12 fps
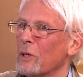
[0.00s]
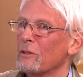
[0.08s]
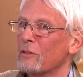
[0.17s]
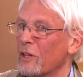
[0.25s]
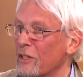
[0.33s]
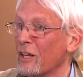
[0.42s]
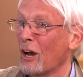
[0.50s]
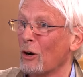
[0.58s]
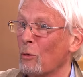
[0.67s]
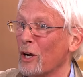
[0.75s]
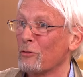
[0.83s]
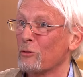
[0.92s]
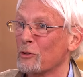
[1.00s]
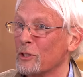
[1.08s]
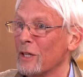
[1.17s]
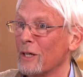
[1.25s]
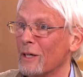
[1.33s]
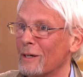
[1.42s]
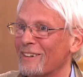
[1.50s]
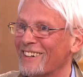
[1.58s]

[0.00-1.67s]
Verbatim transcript: But then they go away for a year.